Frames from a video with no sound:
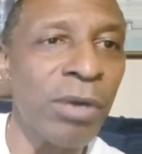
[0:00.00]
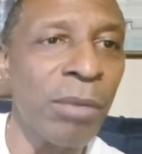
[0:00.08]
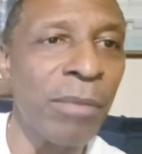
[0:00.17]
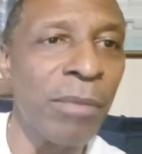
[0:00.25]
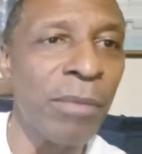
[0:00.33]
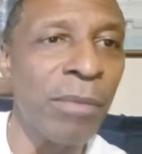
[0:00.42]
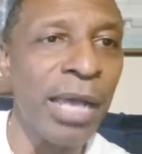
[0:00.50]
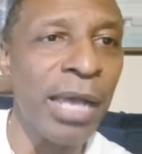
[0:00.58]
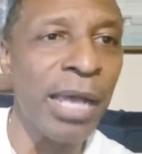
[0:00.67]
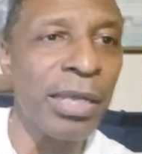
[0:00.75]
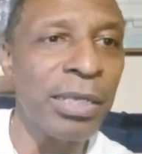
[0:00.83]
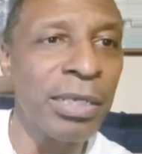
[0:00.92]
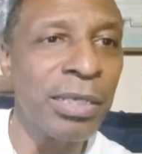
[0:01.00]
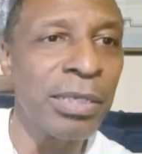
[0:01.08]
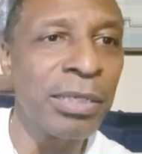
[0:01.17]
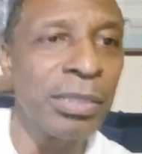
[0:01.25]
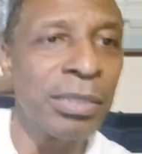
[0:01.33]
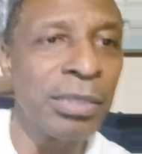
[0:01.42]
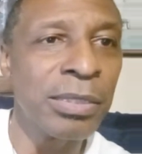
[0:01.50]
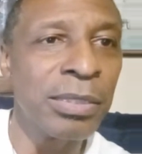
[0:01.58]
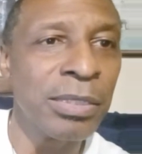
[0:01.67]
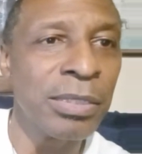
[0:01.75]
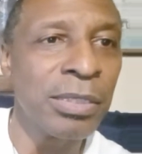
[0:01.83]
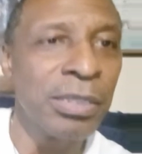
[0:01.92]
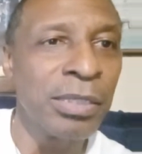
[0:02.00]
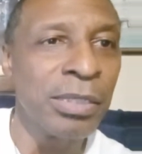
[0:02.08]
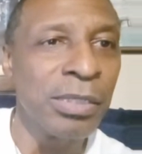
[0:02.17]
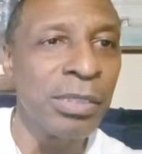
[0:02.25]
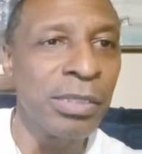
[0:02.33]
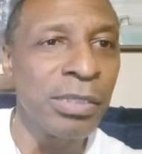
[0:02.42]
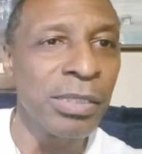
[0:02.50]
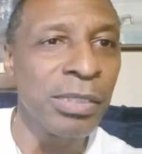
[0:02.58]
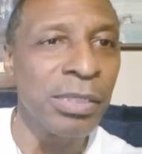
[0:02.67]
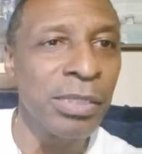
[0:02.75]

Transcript: Nobody speaks.